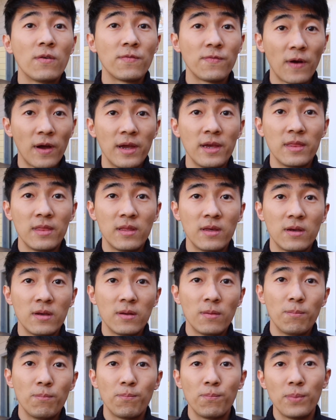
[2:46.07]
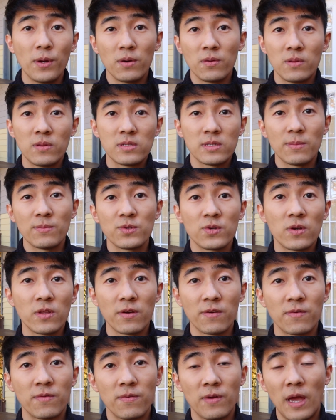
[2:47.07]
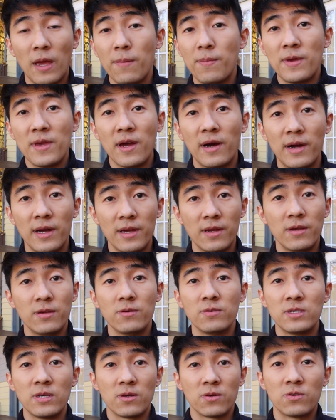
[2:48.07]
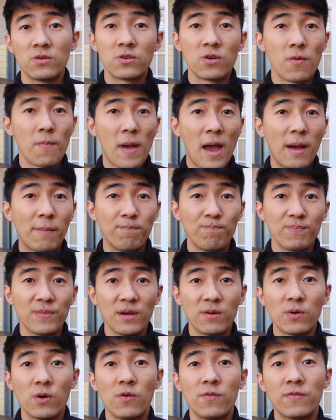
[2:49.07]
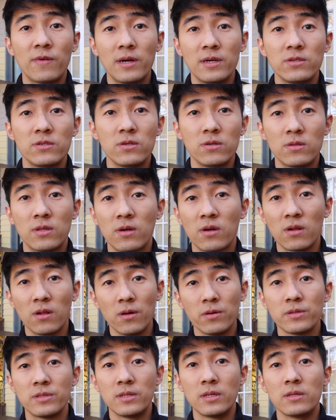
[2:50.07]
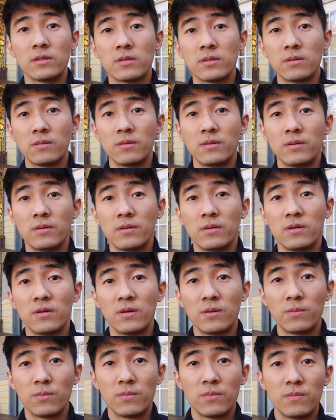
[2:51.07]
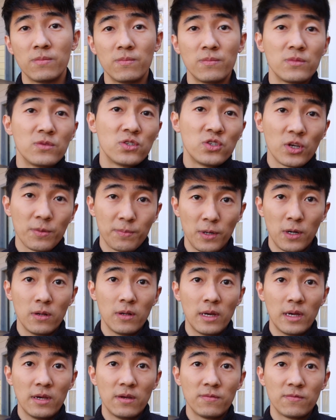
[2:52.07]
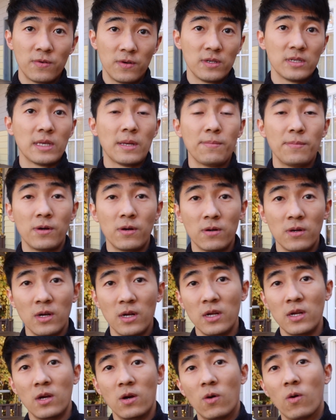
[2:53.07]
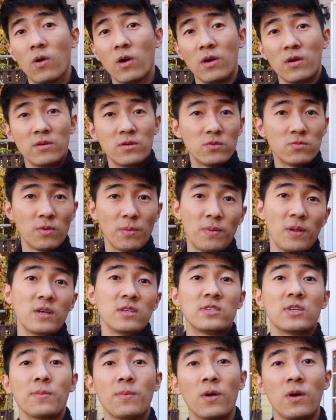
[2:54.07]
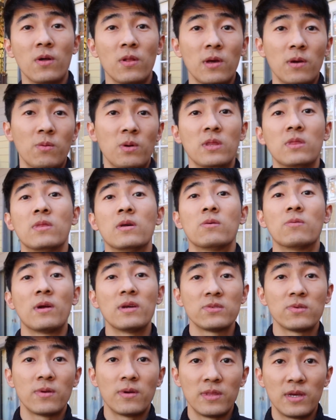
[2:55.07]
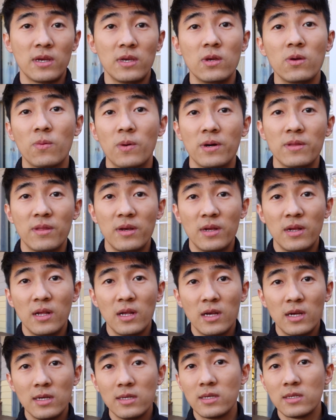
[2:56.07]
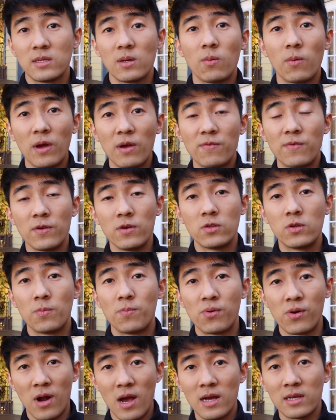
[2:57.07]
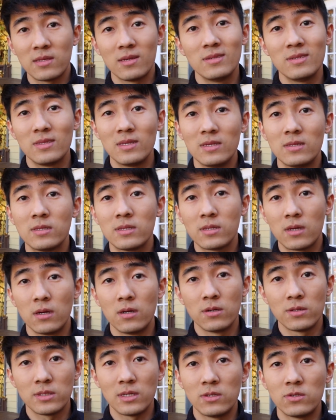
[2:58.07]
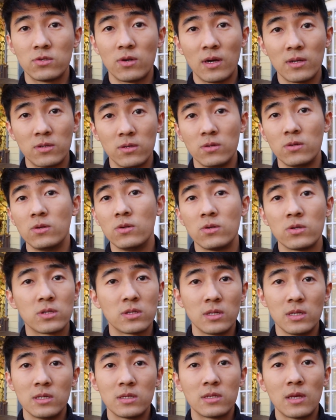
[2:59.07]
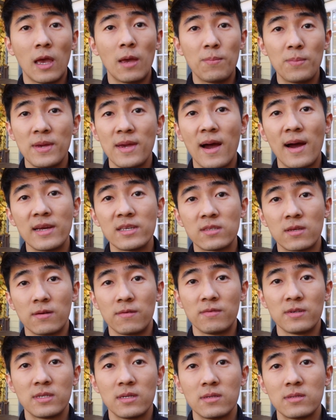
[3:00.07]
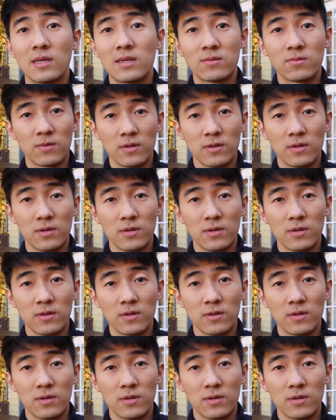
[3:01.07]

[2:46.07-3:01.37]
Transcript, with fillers: find, build some sort of A P I using Google Maps that will find you the closest Chipotle, for example, or replace Chipotle with the restaurant that you want. It's just a way for you to practice these skills and try to use these A P I services that's